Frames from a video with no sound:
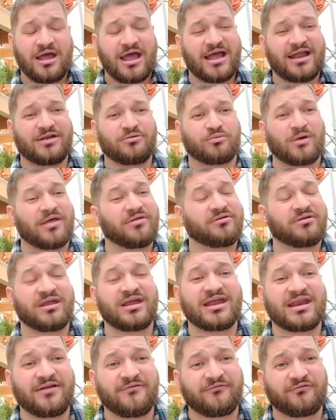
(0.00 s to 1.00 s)
And rather
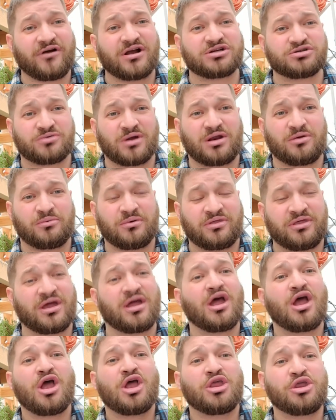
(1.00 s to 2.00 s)
than getting frustrated with
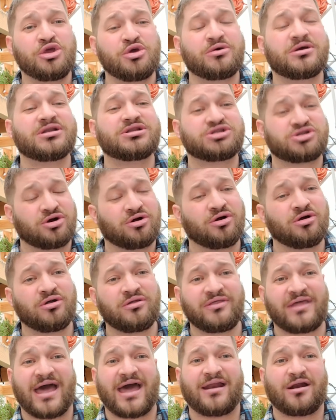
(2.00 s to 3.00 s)
it, you can
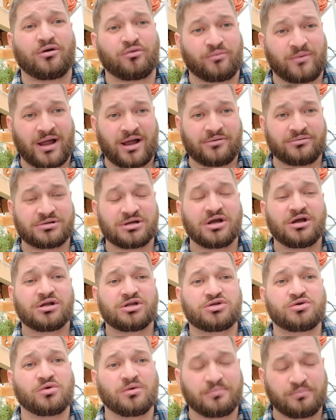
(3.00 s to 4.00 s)
turn that around
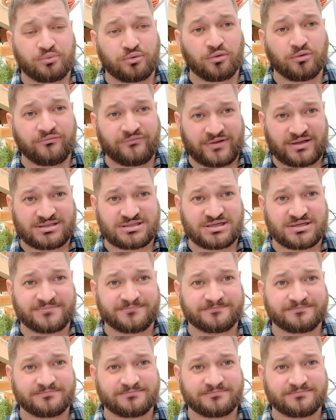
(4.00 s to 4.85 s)
to improve it.